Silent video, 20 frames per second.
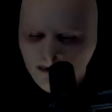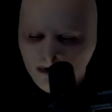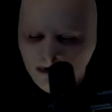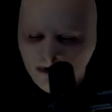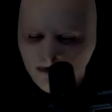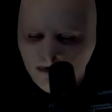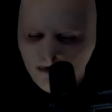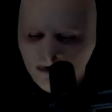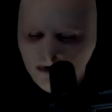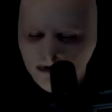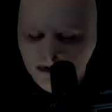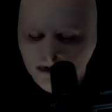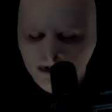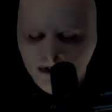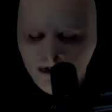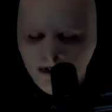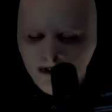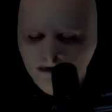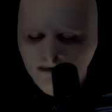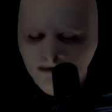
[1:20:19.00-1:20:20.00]
special forces
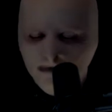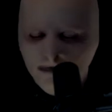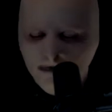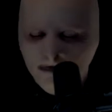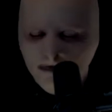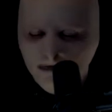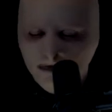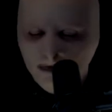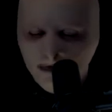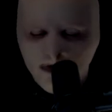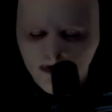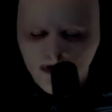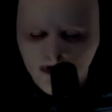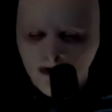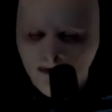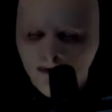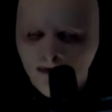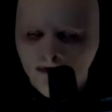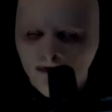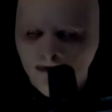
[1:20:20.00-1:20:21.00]
teams that were
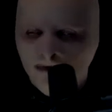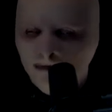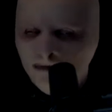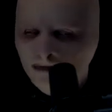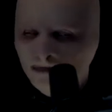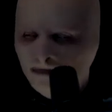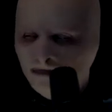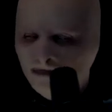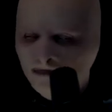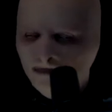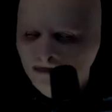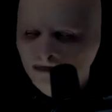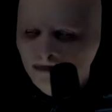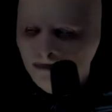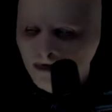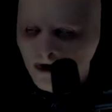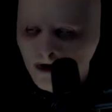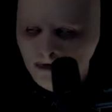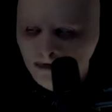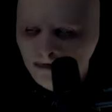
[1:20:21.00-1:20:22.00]
set up with a
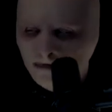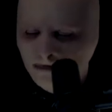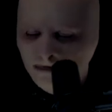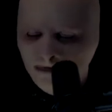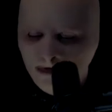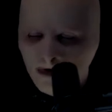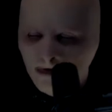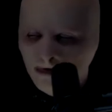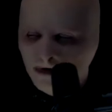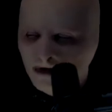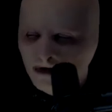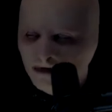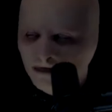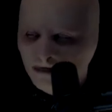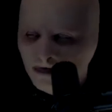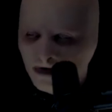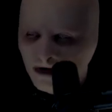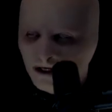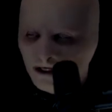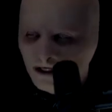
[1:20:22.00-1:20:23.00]
phony
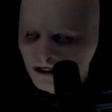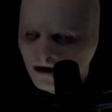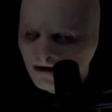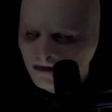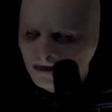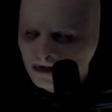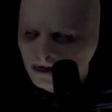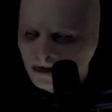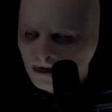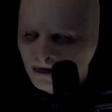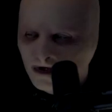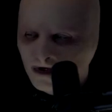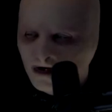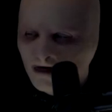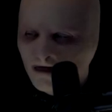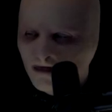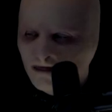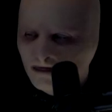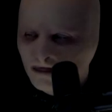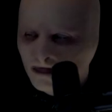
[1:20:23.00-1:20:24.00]
fucking cover story.
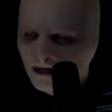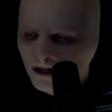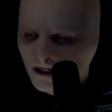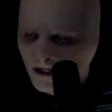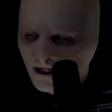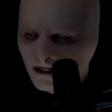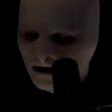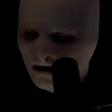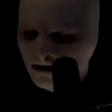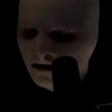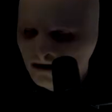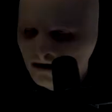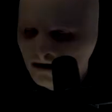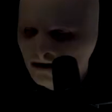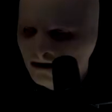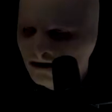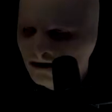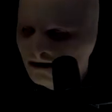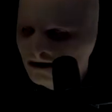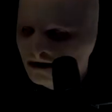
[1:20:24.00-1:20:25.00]

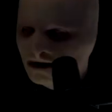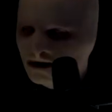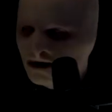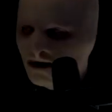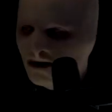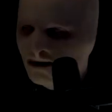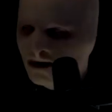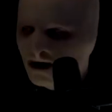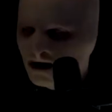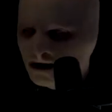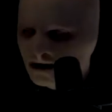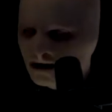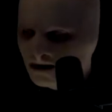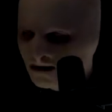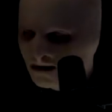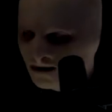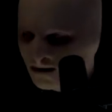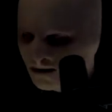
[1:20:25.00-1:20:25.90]
So much.